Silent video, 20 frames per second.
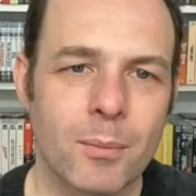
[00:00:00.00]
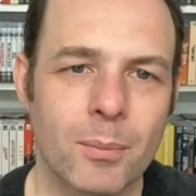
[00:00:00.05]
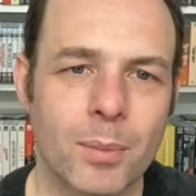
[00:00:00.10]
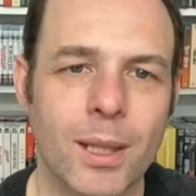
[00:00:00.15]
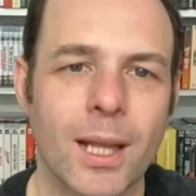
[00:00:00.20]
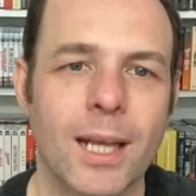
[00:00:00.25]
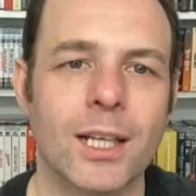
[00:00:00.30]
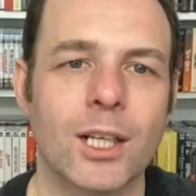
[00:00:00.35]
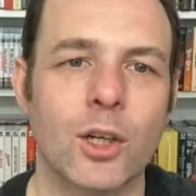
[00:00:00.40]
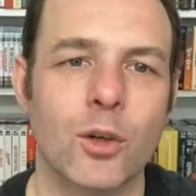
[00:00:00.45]

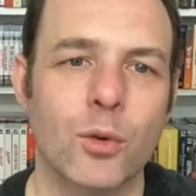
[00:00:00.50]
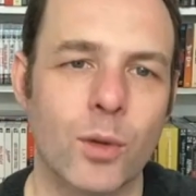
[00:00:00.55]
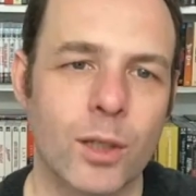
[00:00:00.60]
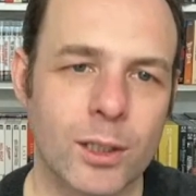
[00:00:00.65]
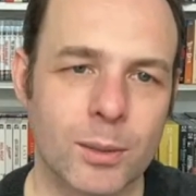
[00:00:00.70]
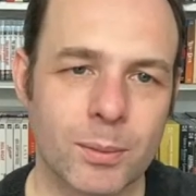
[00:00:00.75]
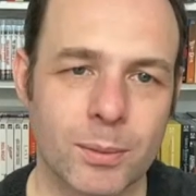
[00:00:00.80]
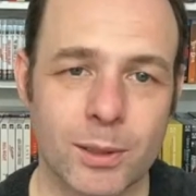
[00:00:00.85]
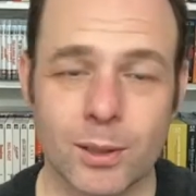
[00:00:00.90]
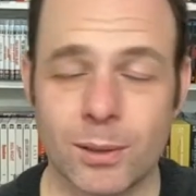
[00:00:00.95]
Black
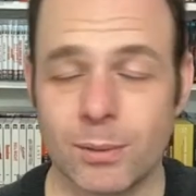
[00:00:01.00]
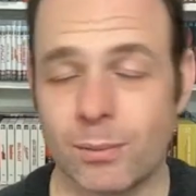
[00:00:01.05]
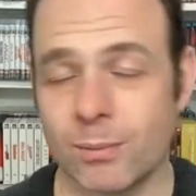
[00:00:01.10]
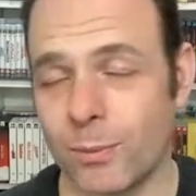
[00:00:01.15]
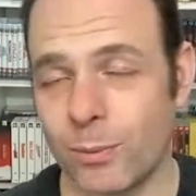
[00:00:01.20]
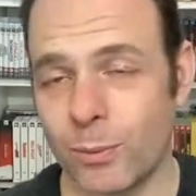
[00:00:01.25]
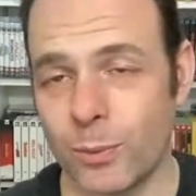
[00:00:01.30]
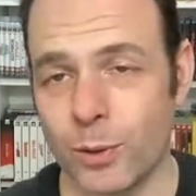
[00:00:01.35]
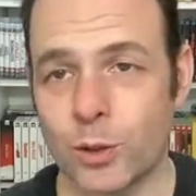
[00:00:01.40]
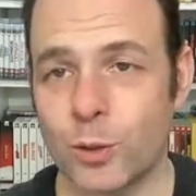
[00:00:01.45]
Christmas,
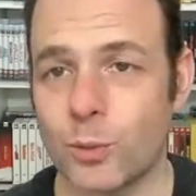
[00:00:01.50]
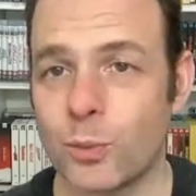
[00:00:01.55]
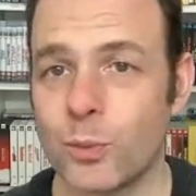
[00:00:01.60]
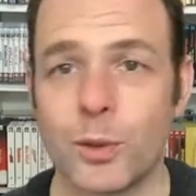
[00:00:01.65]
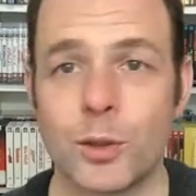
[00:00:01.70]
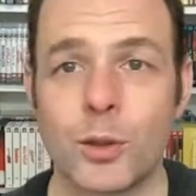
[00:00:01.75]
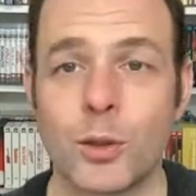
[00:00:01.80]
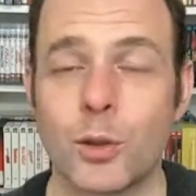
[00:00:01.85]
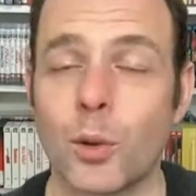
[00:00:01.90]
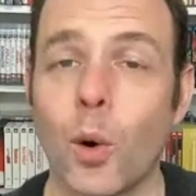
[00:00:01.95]
which
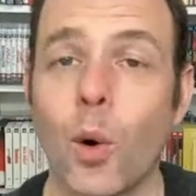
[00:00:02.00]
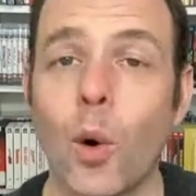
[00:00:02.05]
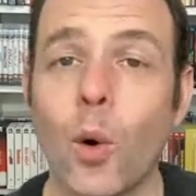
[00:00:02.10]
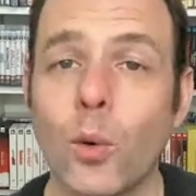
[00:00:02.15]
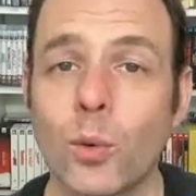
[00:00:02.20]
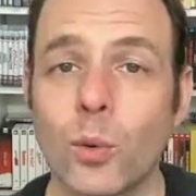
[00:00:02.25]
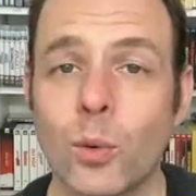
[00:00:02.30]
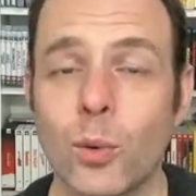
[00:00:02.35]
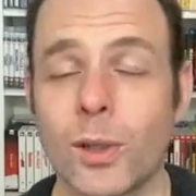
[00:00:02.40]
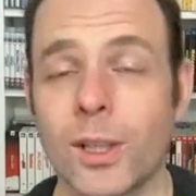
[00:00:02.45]
we should
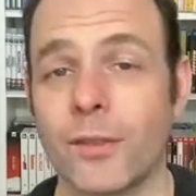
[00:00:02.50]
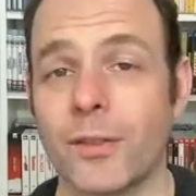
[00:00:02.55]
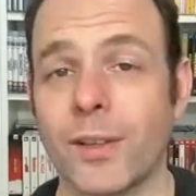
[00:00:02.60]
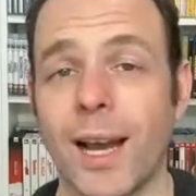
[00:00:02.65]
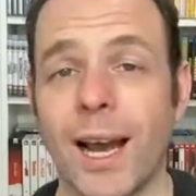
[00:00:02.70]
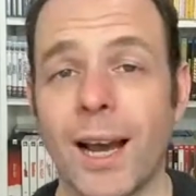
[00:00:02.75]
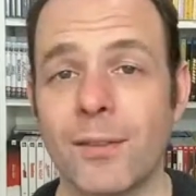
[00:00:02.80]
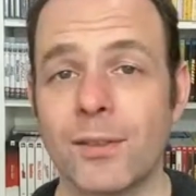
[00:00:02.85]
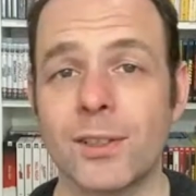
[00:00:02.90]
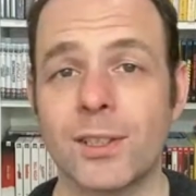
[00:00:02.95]
all know, and if you
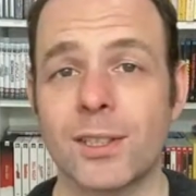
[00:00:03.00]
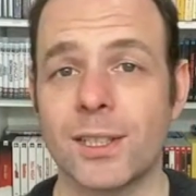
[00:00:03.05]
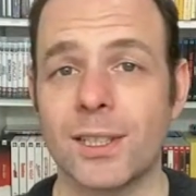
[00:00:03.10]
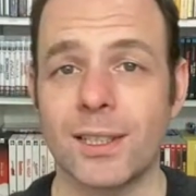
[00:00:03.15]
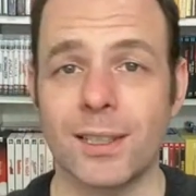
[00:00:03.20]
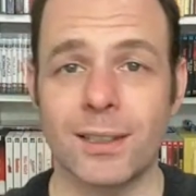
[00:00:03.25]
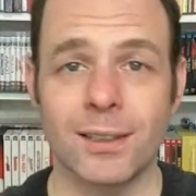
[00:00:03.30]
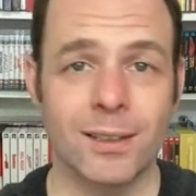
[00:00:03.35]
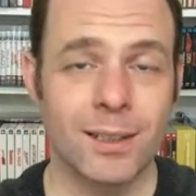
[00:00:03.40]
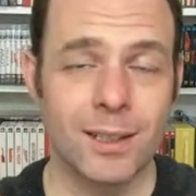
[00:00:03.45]
haven't
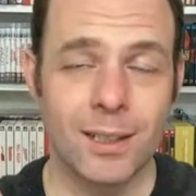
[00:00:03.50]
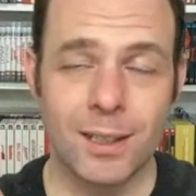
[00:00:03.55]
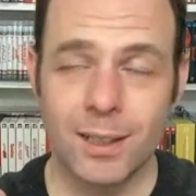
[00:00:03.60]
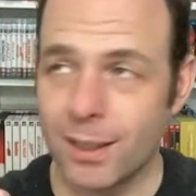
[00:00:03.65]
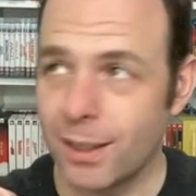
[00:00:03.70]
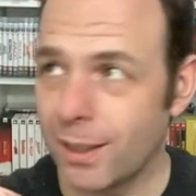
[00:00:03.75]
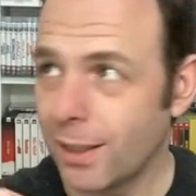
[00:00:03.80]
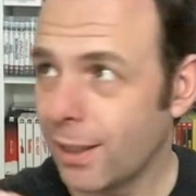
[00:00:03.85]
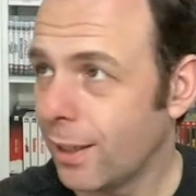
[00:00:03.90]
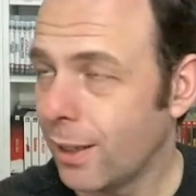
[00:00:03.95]
seen it,
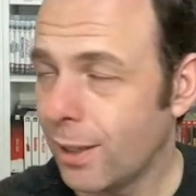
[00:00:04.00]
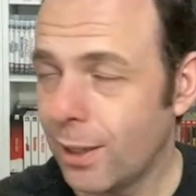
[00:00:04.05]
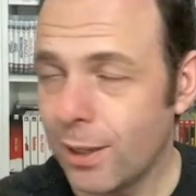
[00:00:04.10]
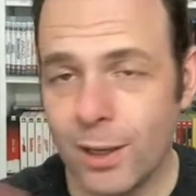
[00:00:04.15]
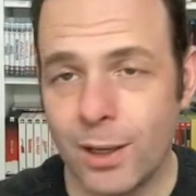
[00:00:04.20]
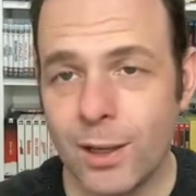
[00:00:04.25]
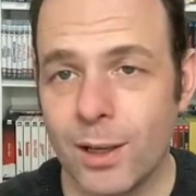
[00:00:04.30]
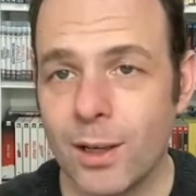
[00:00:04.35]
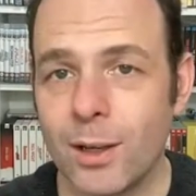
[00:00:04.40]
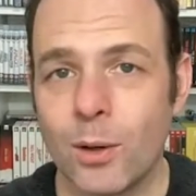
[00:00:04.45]

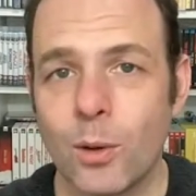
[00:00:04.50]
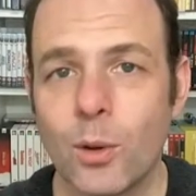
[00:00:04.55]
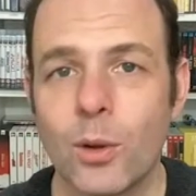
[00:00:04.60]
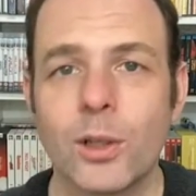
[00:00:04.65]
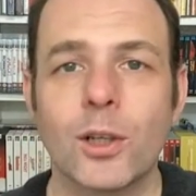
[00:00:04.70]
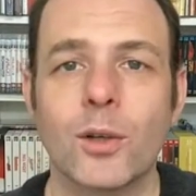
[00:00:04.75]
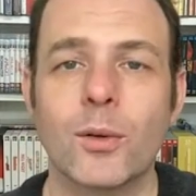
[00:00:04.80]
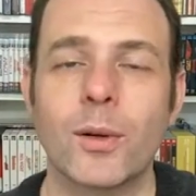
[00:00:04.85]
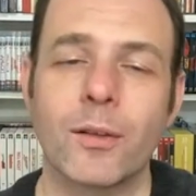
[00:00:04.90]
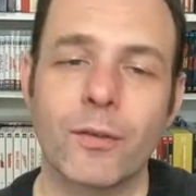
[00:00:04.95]

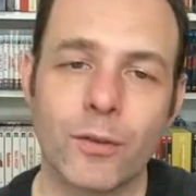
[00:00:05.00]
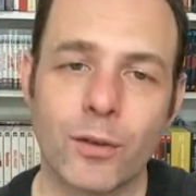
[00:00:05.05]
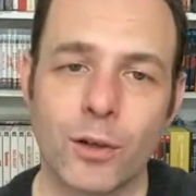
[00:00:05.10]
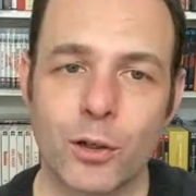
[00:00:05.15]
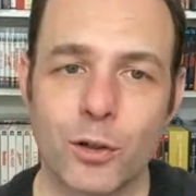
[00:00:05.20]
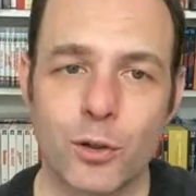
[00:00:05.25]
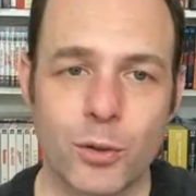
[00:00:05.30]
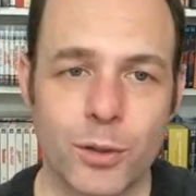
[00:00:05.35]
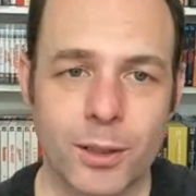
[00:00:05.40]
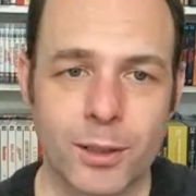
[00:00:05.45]
you're in for a
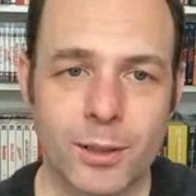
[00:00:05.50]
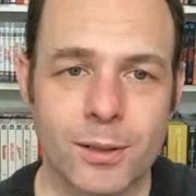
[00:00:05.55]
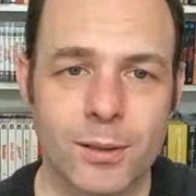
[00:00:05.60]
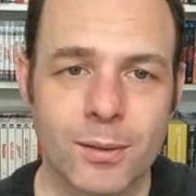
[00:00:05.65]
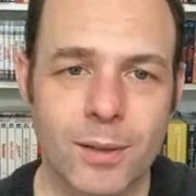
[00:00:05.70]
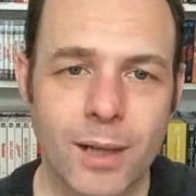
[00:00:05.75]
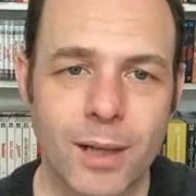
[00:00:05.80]
treat.